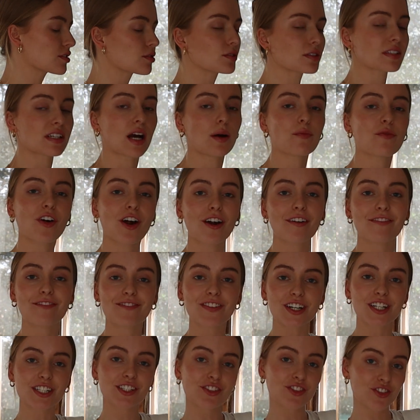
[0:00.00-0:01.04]
so it's time for our
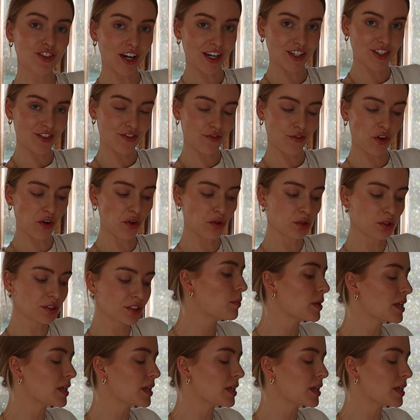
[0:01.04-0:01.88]
first stretch and fold.